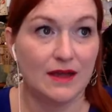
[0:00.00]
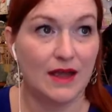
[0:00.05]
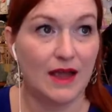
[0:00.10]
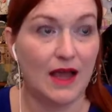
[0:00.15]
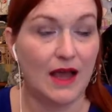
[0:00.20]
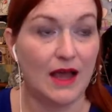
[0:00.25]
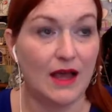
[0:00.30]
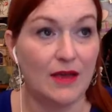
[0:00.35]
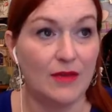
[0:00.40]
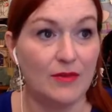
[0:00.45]

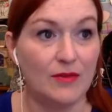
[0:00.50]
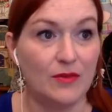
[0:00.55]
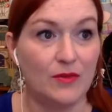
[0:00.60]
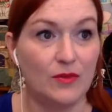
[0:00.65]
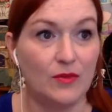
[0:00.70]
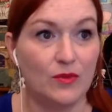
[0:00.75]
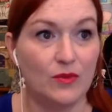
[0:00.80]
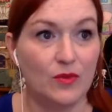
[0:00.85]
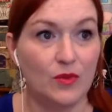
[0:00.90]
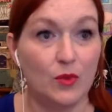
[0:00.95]
um,
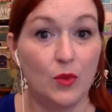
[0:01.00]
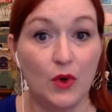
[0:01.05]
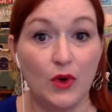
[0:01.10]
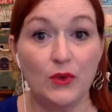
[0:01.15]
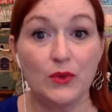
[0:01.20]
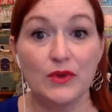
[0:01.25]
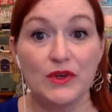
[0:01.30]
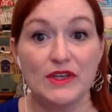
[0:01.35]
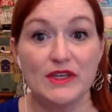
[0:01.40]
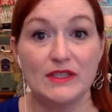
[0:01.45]

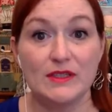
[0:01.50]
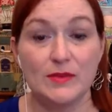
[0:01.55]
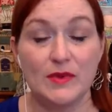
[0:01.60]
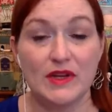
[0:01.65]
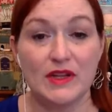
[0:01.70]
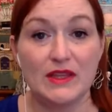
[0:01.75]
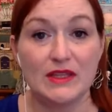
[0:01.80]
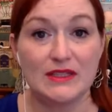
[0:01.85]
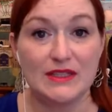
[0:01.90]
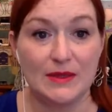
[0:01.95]
worries, but
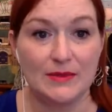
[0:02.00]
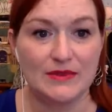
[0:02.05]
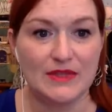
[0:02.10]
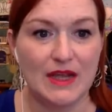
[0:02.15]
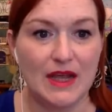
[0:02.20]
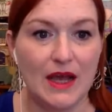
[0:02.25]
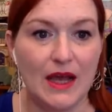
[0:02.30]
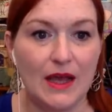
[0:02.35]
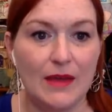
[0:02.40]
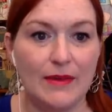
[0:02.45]
at the same
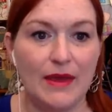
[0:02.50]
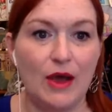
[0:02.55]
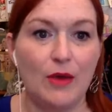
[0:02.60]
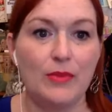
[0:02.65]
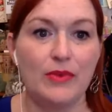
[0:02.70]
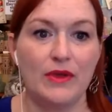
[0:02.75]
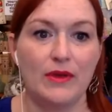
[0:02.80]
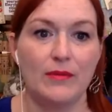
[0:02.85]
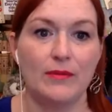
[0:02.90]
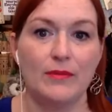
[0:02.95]
time, help
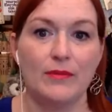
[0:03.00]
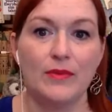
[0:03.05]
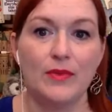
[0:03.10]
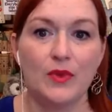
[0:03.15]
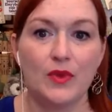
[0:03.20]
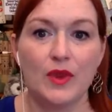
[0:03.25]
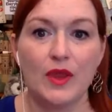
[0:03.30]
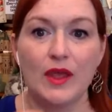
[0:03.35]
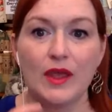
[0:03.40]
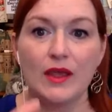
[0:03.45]
him
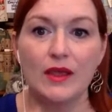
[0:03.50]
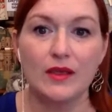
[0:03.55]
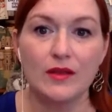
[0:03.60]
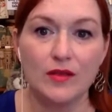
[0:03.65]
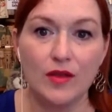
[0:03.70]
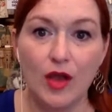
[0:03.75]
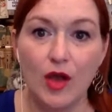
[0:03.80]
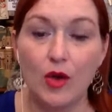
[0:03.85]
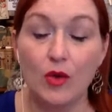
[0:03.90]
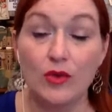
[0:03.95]
like,
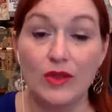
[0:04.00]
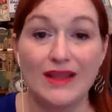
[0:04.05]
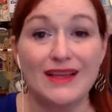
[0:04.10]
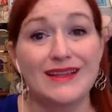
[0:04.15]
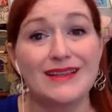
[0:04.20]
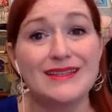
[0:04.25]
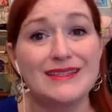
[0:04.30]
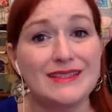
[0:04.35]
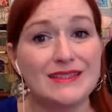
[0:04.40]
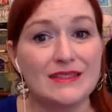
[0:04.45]
no, like
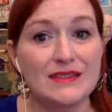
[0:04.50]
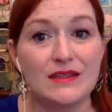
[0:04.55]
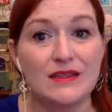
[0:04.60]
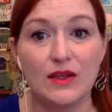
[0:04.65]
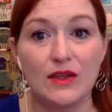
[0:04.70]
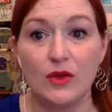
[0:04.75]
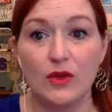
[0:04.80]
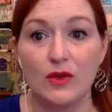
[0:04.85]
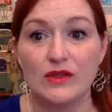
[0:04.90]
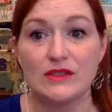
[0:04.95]
this is,
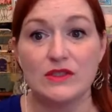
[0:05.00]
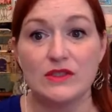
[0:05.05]
you know, this